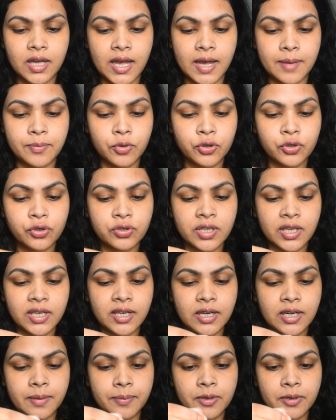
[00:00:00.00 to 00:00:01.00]
I'm going to take
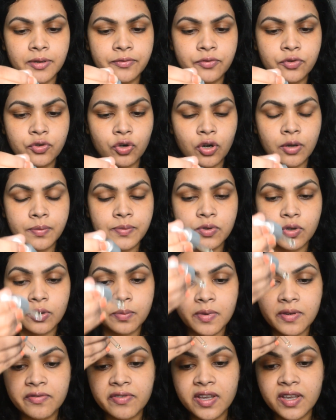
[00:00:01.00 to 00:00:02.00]
a couple of drops on
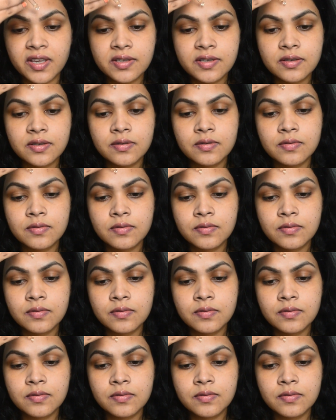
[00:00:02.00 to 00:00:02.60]
my face.